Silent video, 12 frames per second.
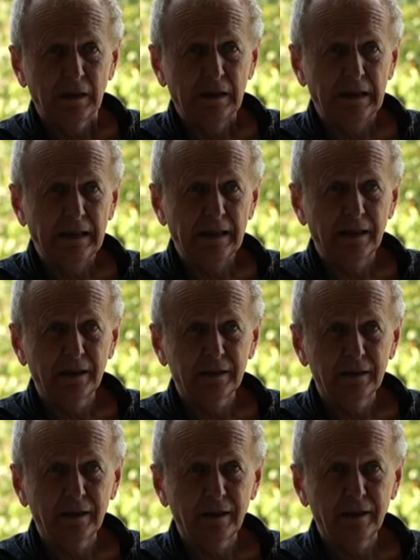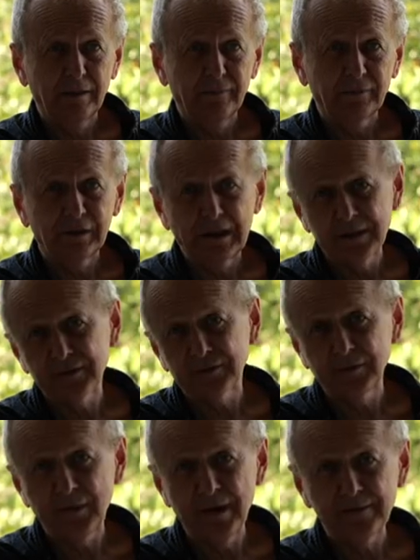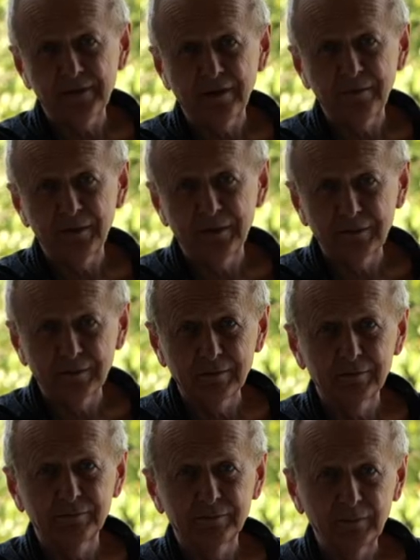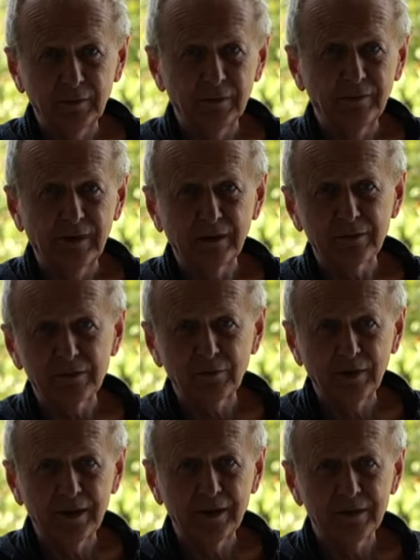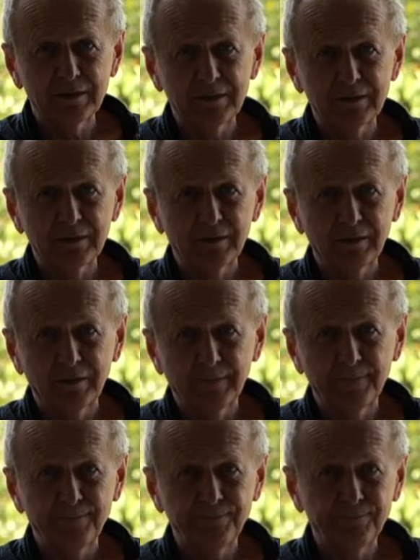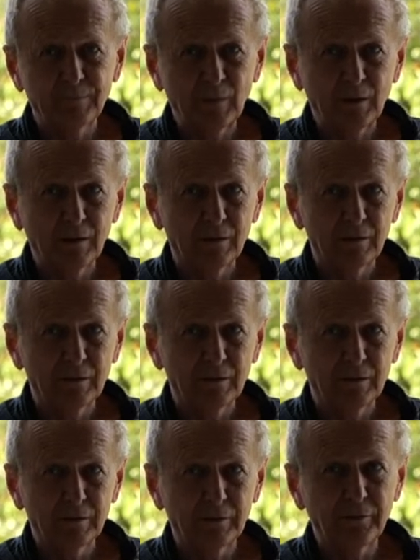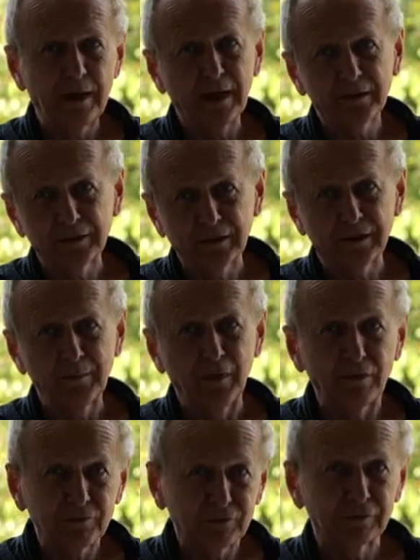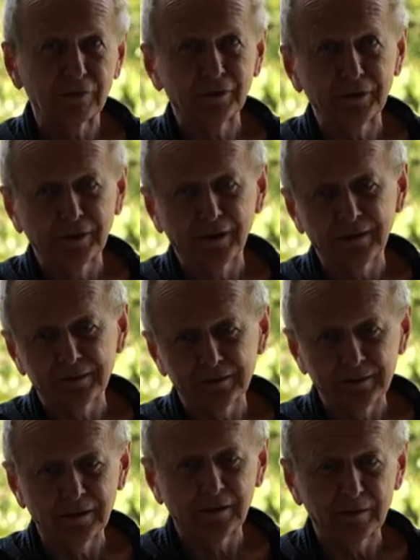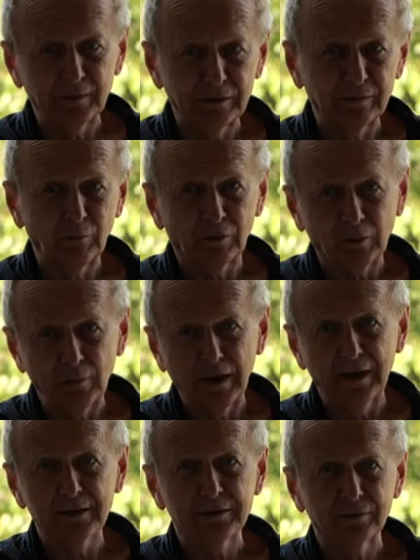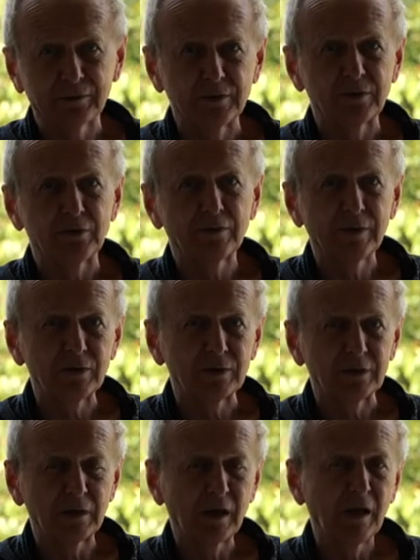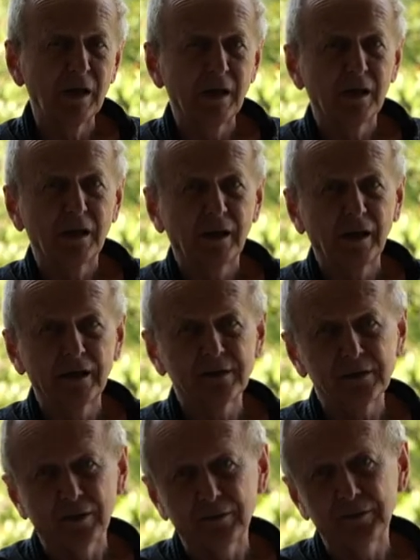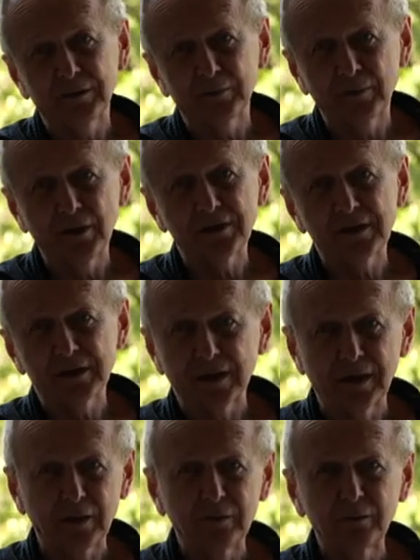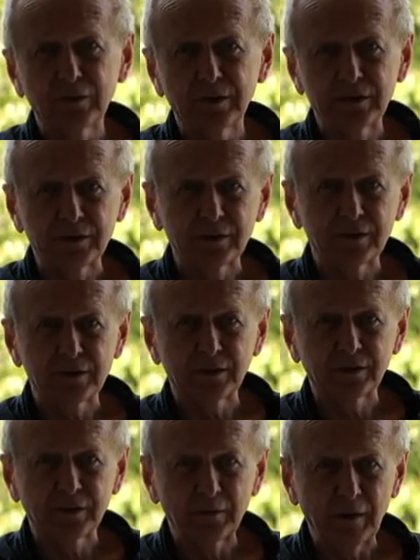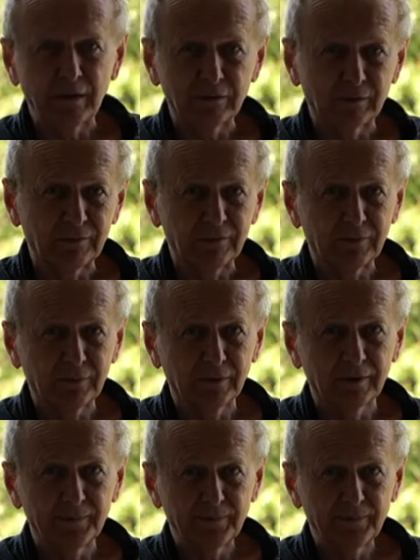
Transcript: And uh, for the last three months, I've been in various ways um, reacting emotionally and a little bit work-wise to the situation. And so in the process, I accumulated certain amount of uh,